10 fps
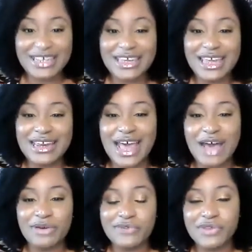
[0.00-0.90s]
get
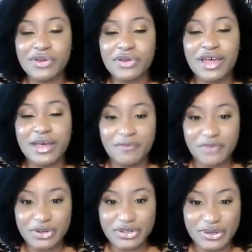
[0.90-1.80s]
out of your
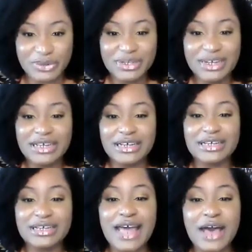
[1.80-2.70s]
comfort zone,
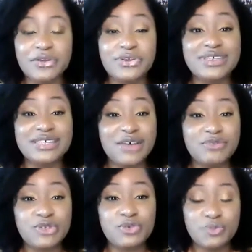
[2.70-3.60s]
allow yourself
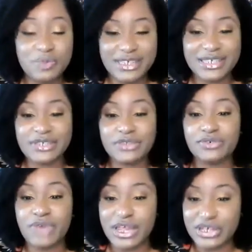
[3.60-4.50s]
to be
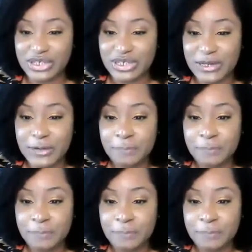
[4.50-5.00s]
stretched.